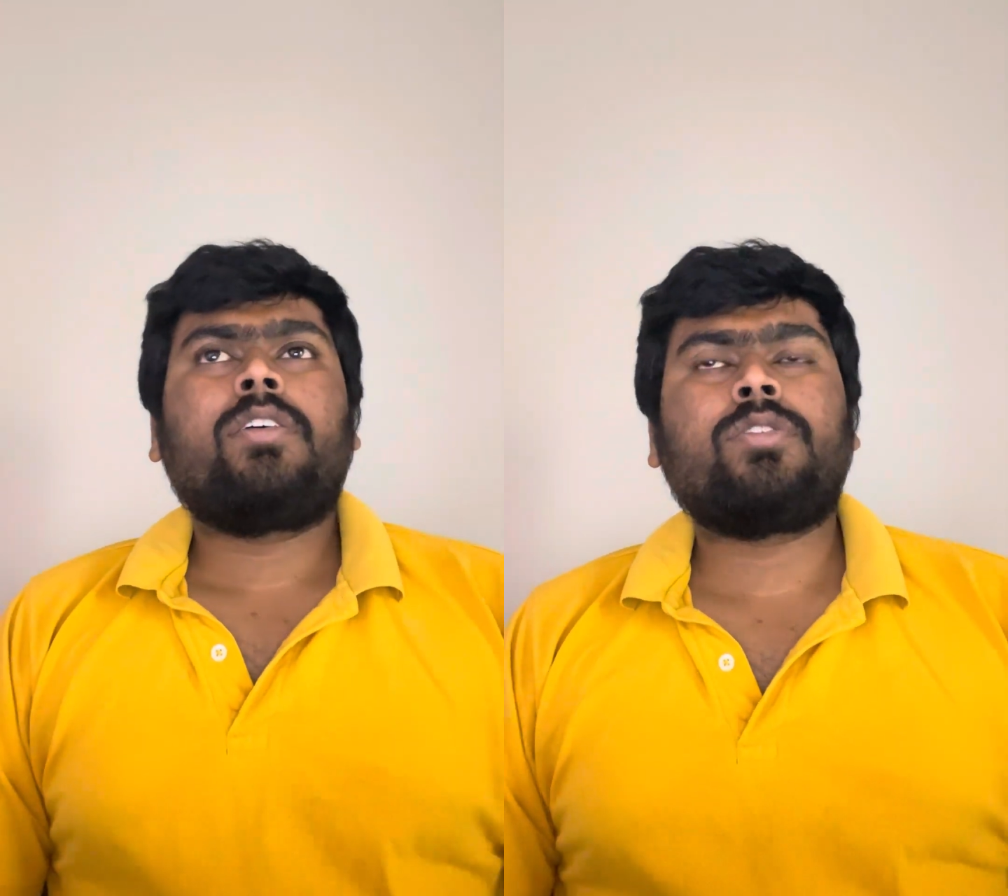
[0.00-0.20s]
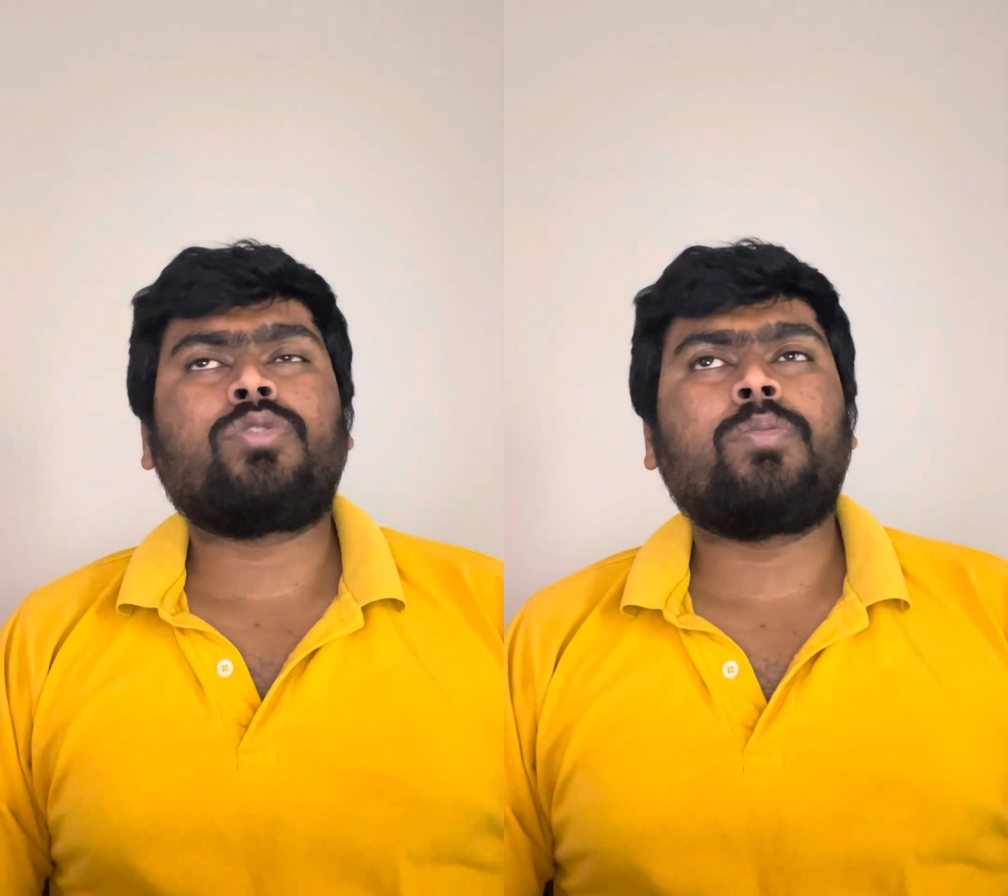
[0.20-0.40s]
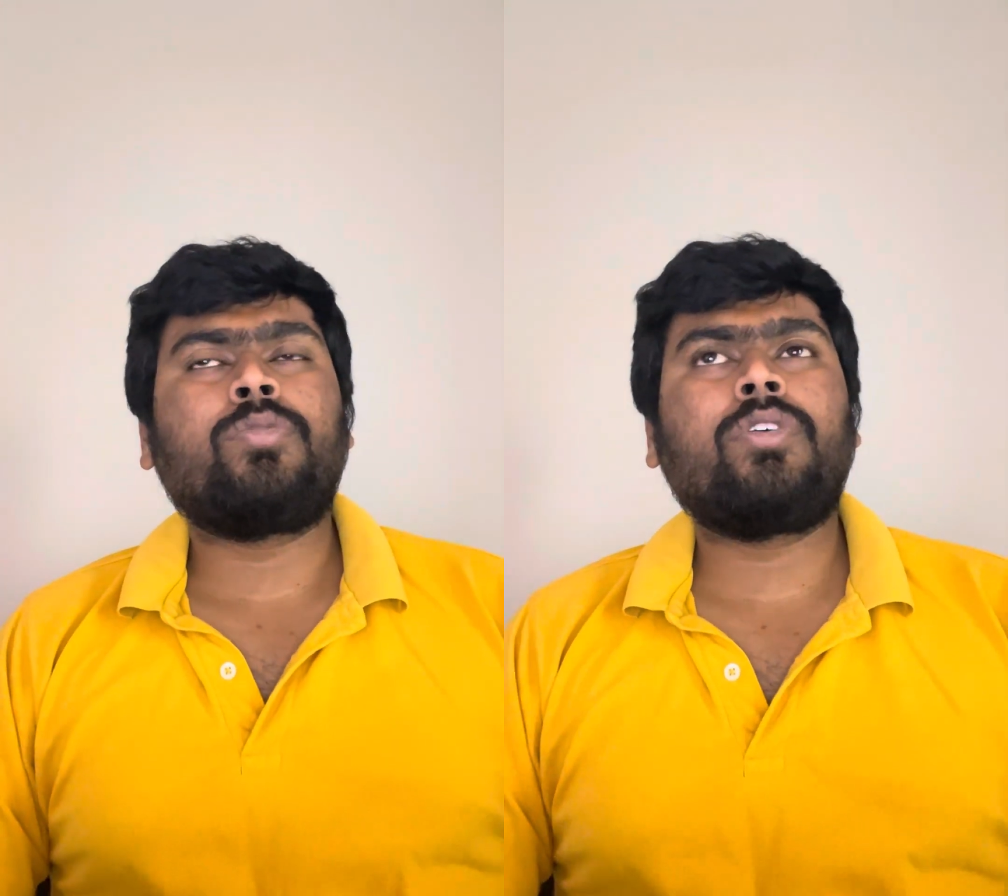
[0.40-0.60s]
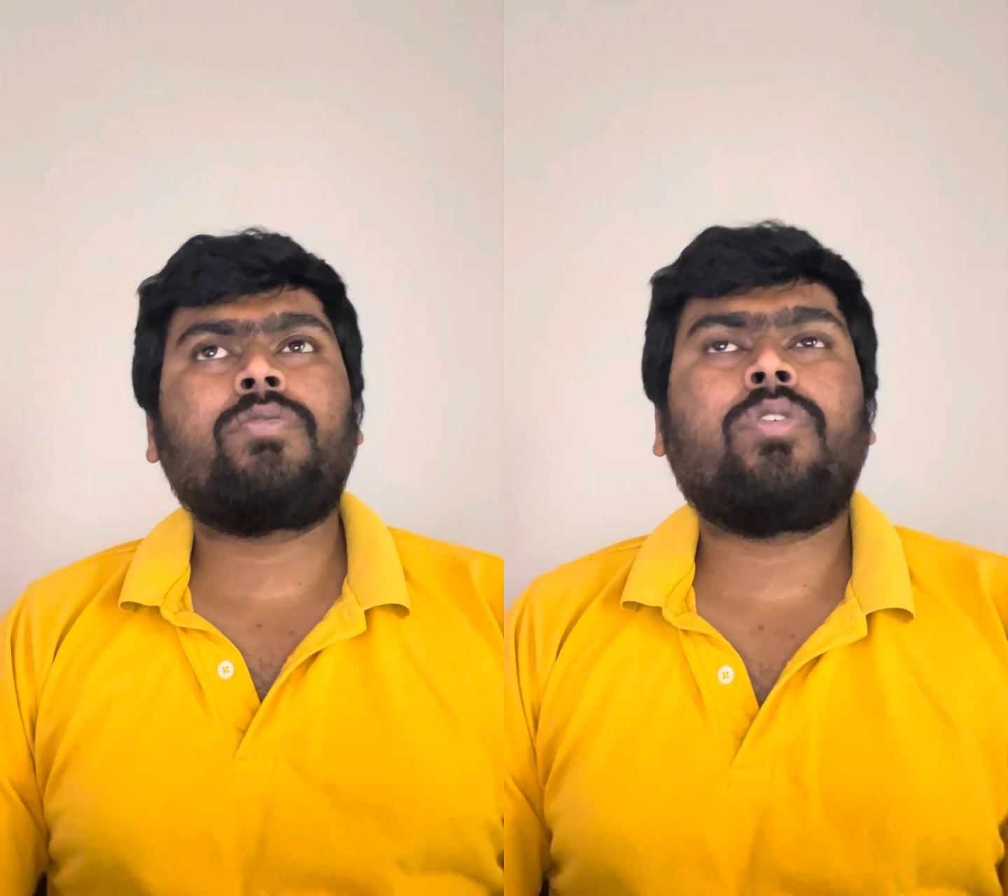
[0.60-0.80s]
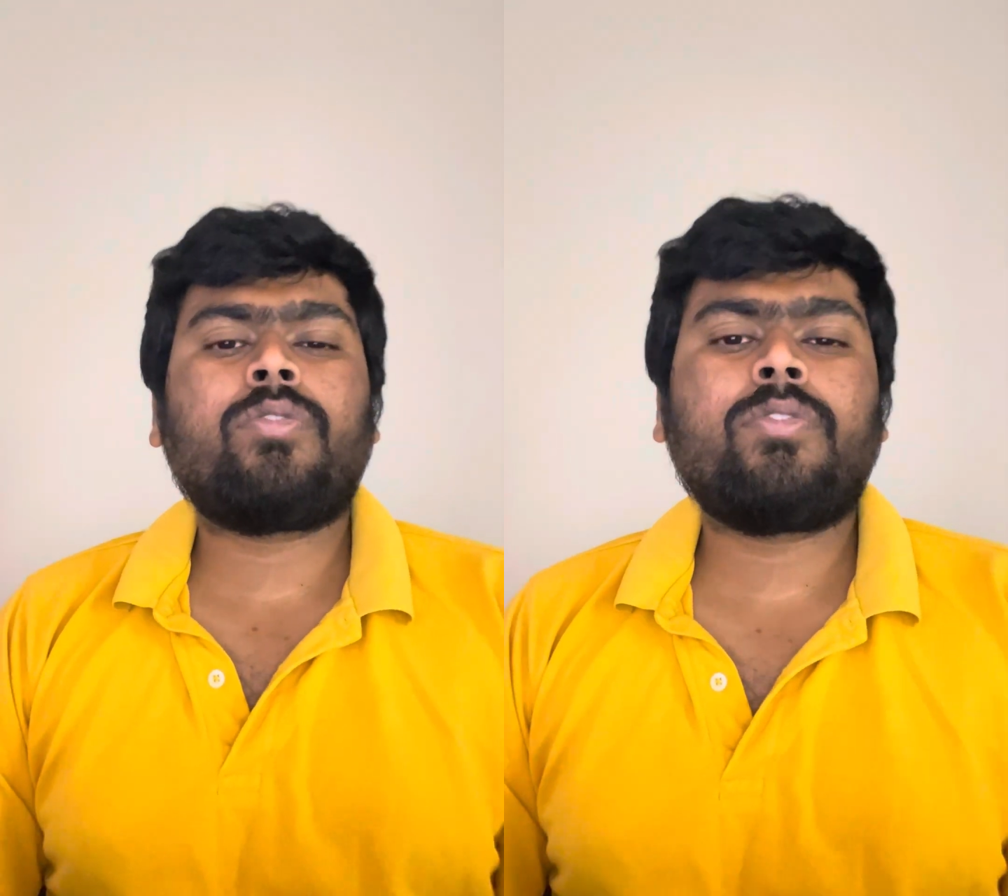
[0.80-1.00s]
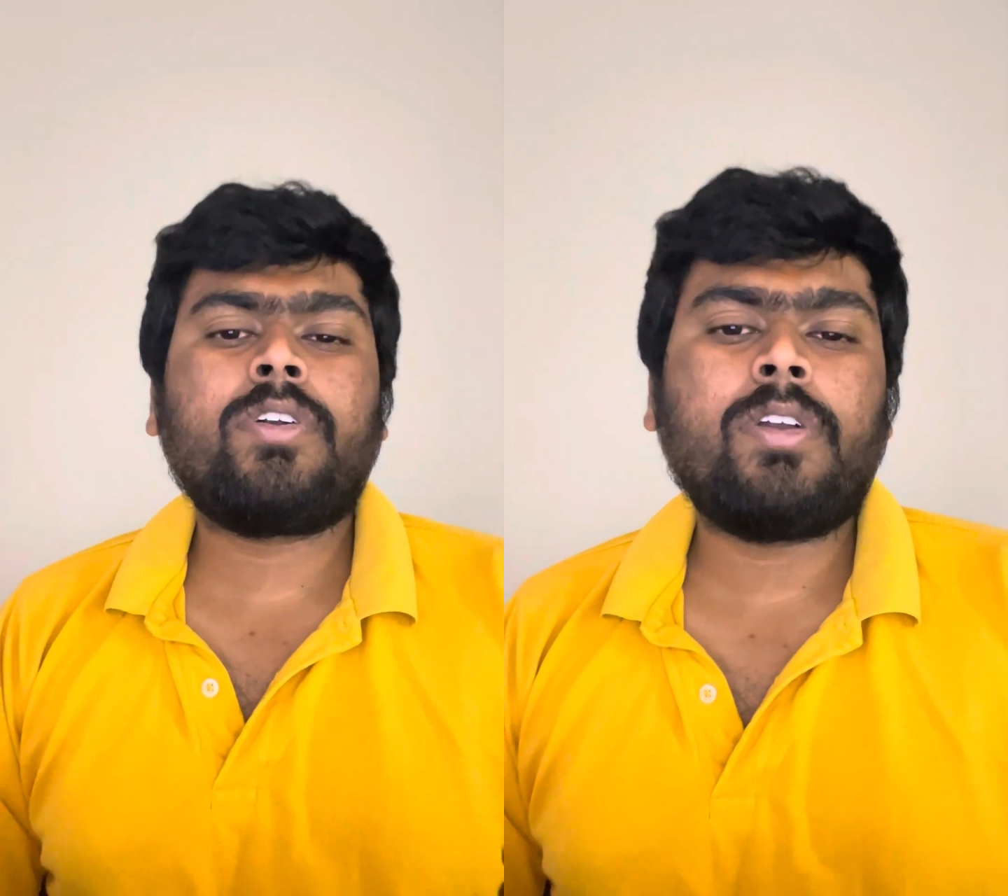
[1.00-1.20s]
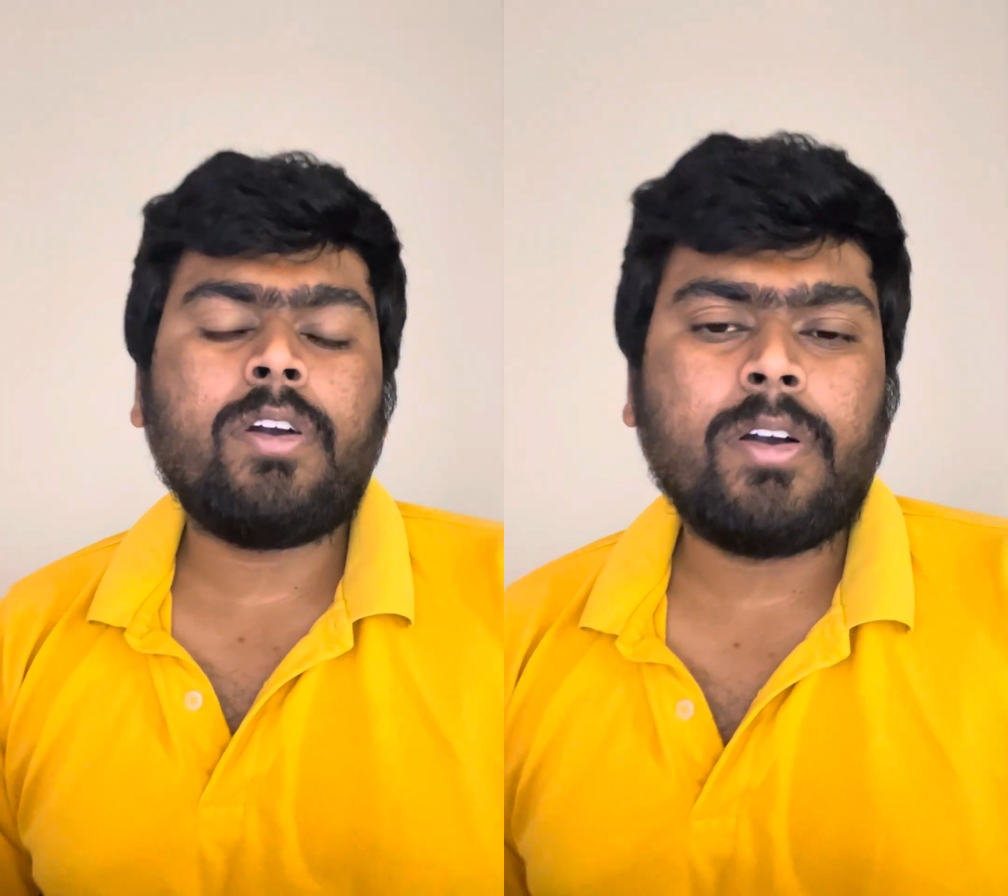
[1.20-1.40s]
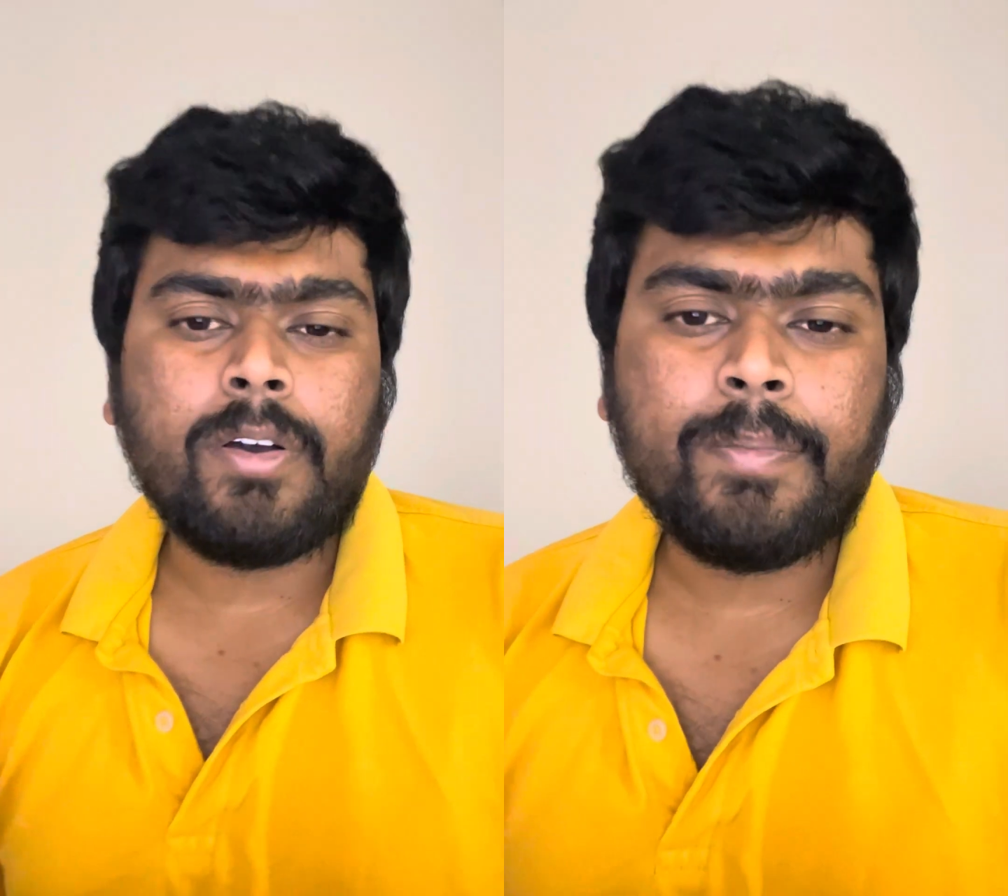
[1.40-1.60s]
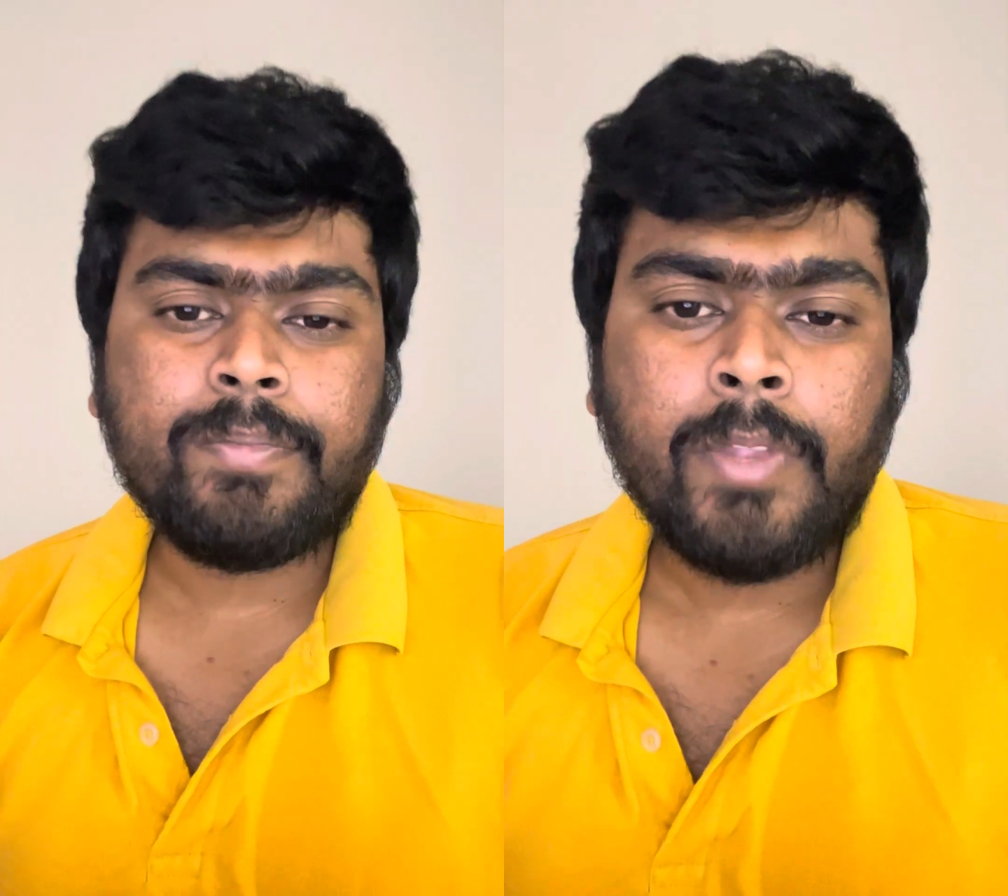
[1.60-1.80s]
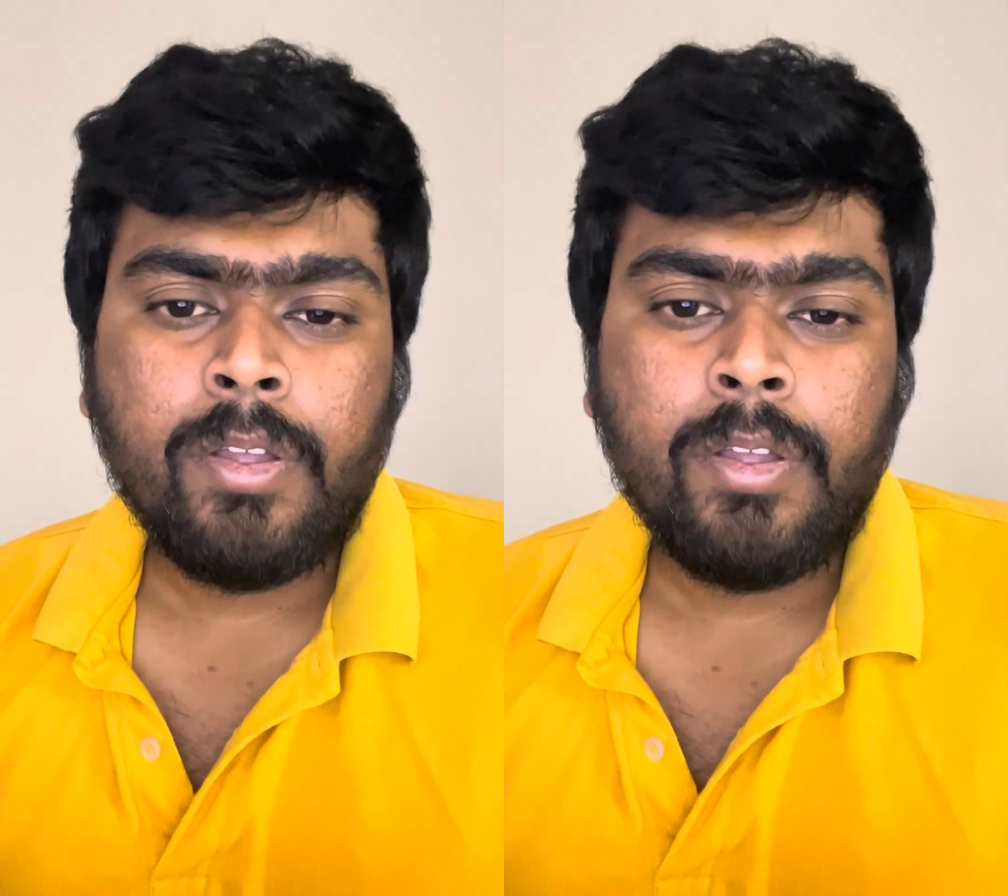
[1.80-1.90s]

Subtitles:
So moving forward, I